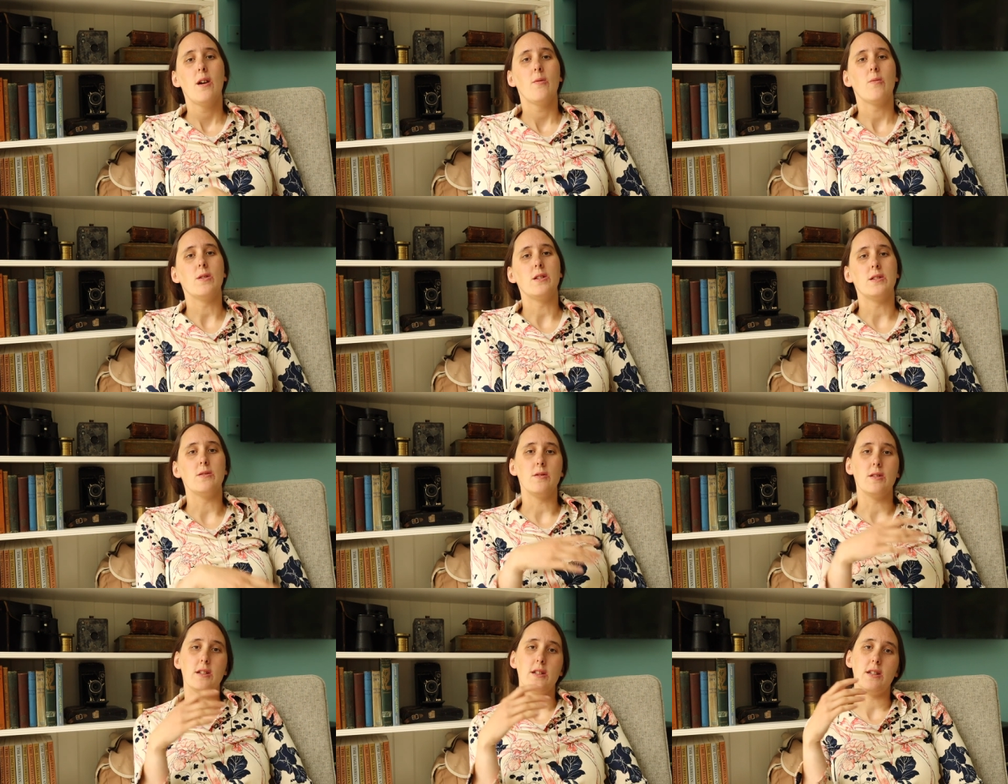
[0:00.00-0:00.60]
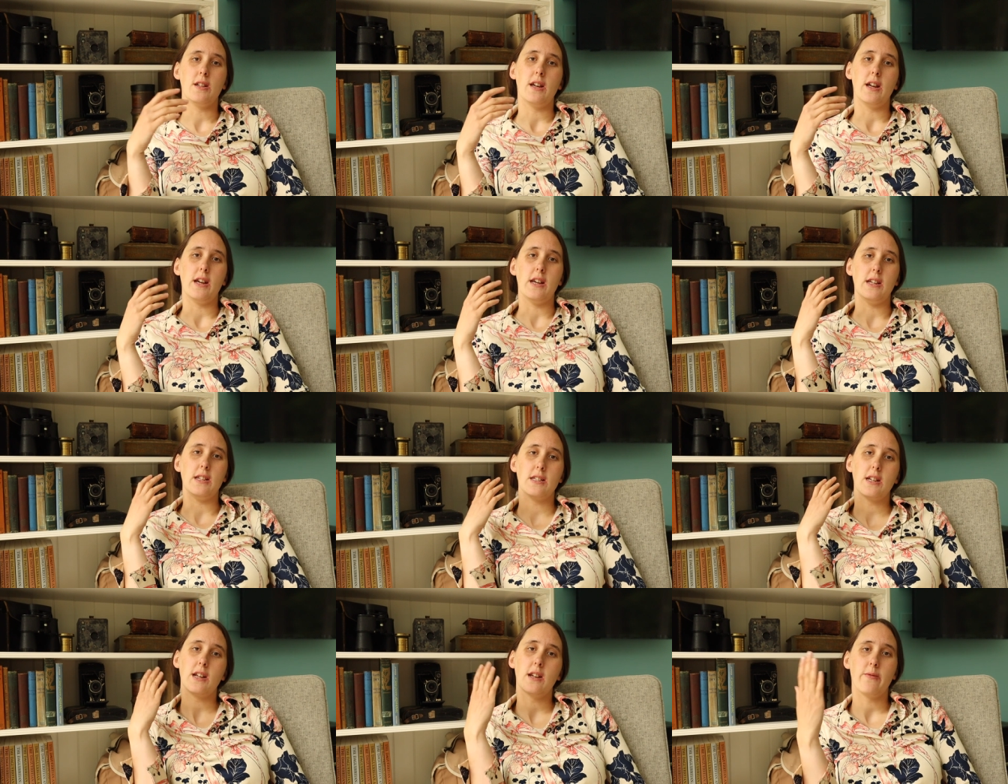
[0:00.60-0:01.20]
We're doing
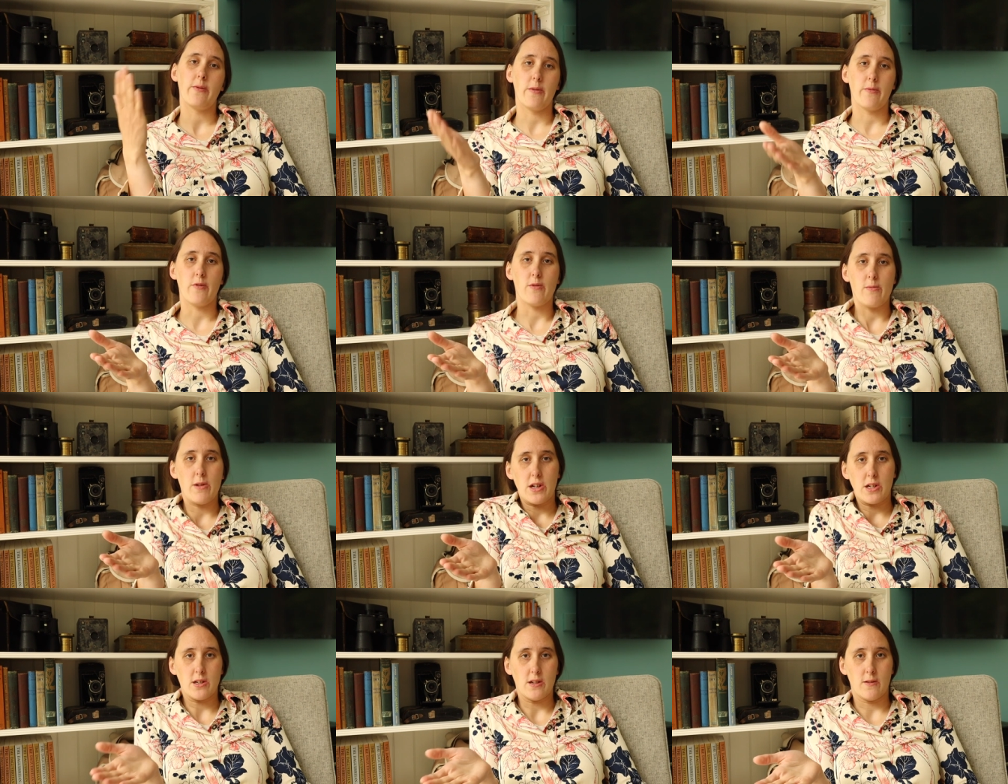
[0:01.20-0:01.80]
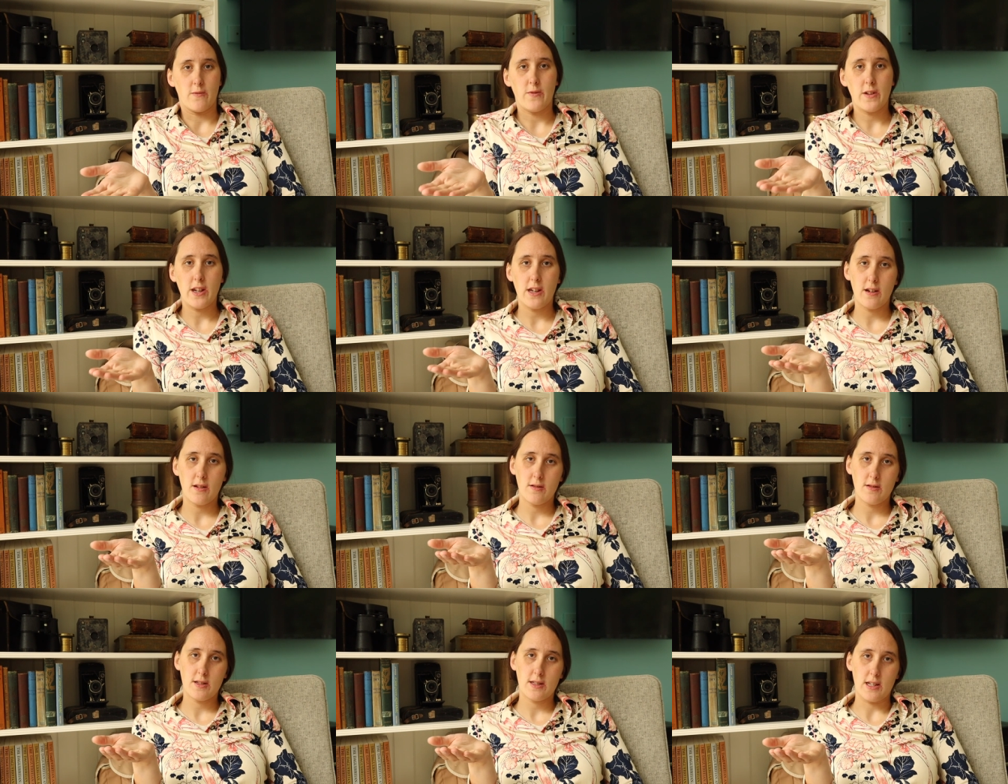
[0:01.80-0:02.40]
a ton of informational videos